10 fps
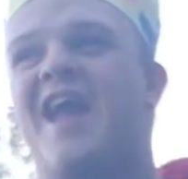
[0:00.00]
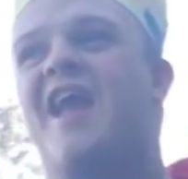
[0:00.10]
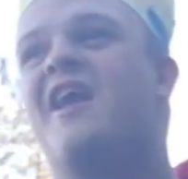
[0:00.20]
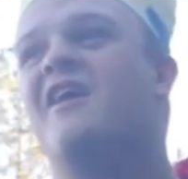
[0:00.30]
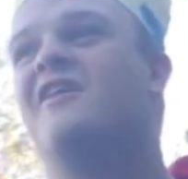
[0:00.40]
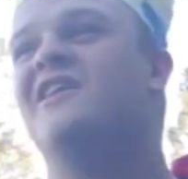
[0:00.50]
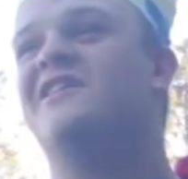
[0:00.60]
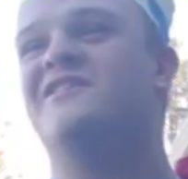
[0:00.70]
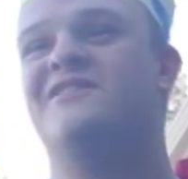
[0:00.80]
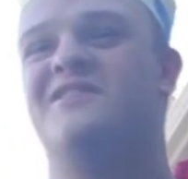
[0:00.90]

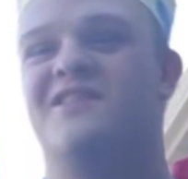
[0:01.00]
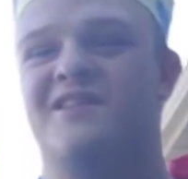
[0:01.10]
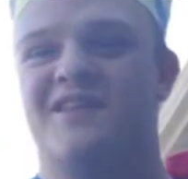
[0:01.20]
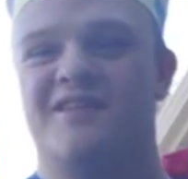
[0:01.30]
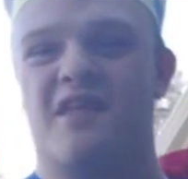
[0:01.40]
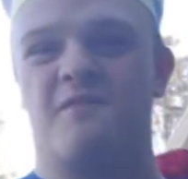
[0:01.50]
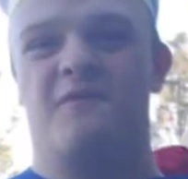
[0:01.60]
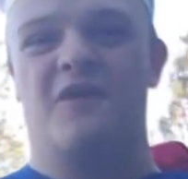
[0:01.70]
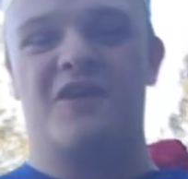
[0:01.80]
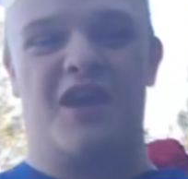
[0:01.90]
And this
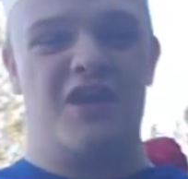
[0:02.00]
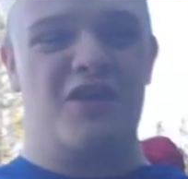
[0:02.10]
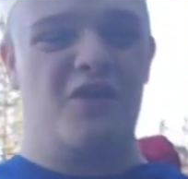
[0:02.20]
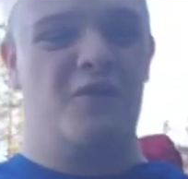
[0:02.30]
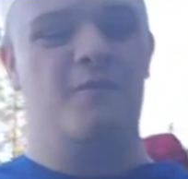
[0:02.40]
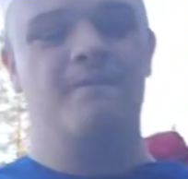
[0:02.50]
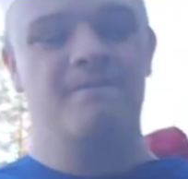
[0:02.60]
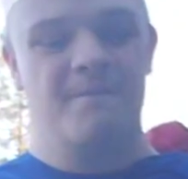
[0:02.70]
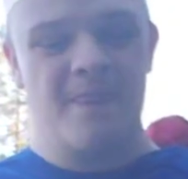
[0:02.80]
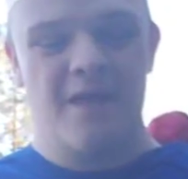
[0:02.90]
volcano
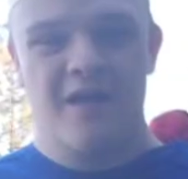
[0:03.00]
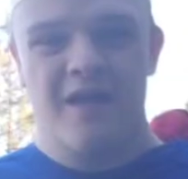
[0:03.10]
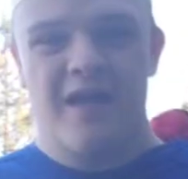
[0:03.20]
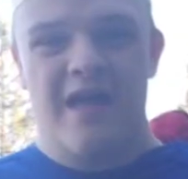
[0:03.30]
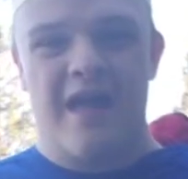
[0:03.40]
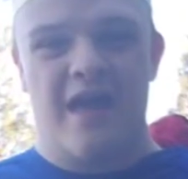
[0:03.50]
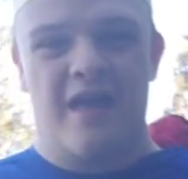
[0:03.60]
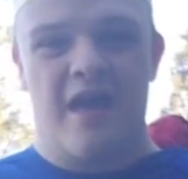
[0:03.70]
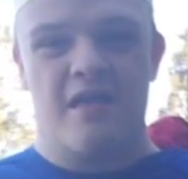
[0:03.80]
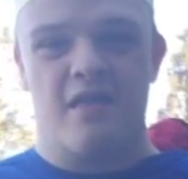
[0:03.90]

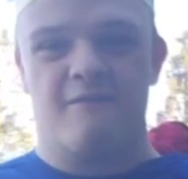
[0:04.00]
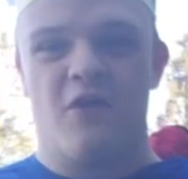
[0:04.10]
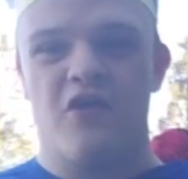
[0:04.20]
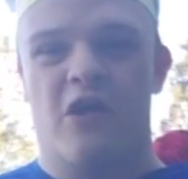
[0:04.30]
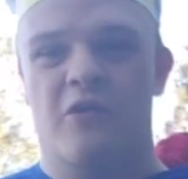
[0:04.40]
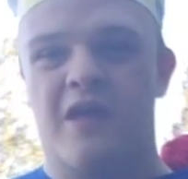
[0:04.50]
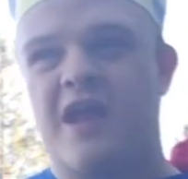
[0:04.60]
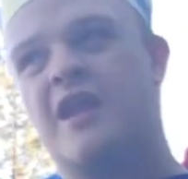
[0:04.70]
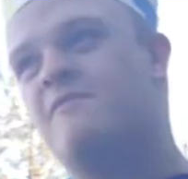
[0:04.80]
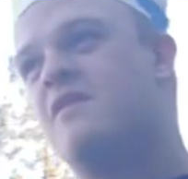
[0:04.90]
has its very own
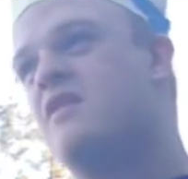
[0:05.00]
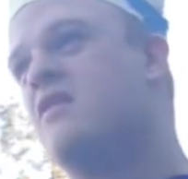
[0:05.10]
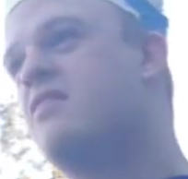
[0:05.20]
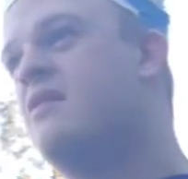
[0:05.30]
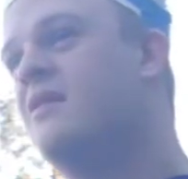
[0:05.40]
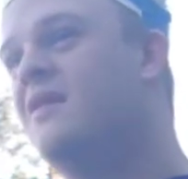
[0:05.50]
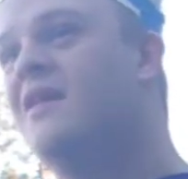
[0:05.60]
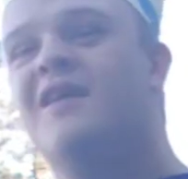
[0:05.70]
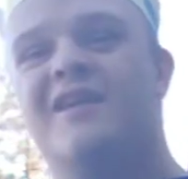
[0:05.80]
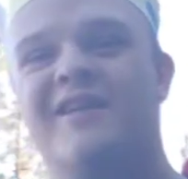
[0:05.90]
enemies,
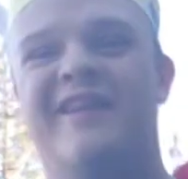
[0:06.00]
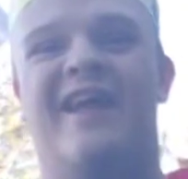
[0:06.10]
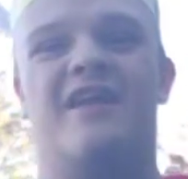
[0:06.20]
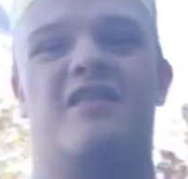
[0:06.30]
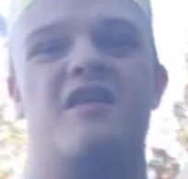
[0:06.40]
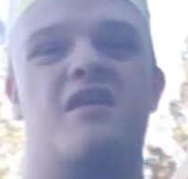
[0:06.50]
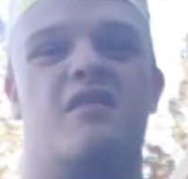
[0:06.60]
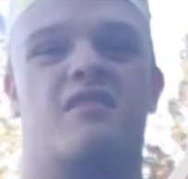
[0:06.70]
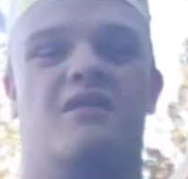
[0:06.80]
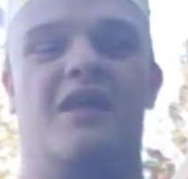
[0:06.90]
like
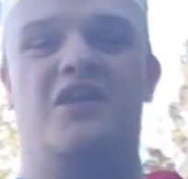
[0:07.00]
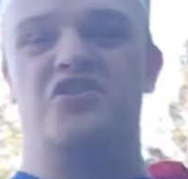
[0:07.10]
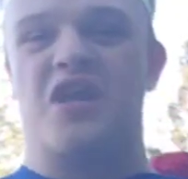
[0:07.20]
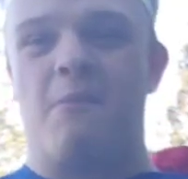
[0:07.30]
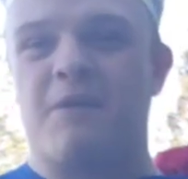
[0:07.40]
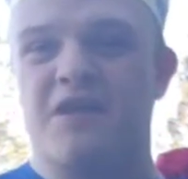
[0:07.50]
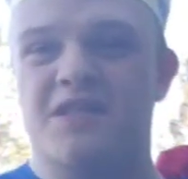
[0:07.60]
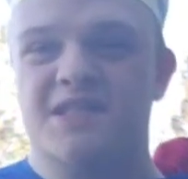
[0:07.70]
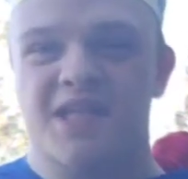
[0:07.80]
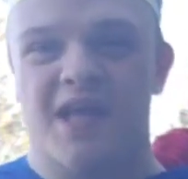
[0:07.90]
these, like
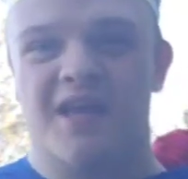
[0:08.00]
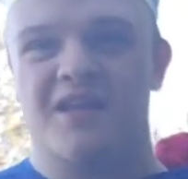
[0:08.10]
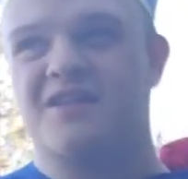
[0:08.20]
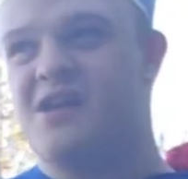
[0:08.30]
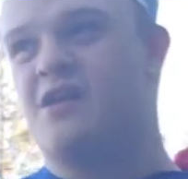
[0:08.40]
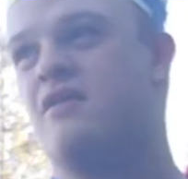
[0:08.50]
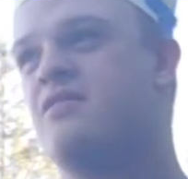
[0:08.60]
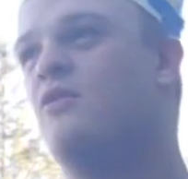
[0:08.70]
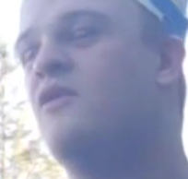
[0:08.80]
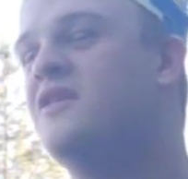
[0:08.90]
Japanese, like
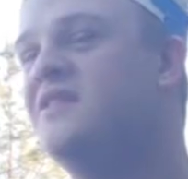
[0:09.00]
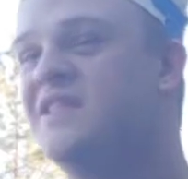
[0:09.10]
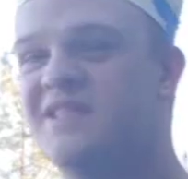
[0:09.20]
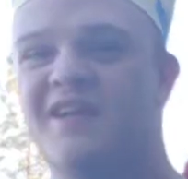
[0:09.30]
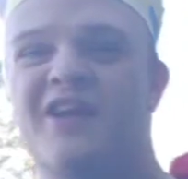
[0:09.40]
dinosaurs